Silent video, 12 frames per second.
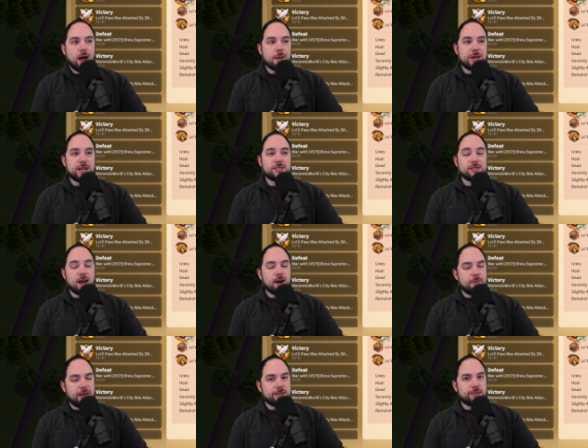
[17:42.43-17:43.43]
I mean, it's not
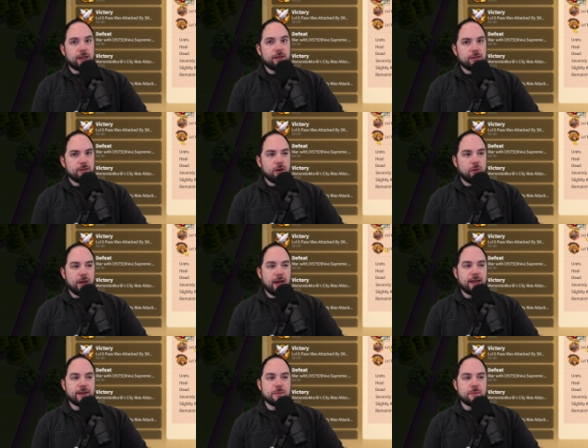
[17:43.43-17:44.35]
amazing, okay?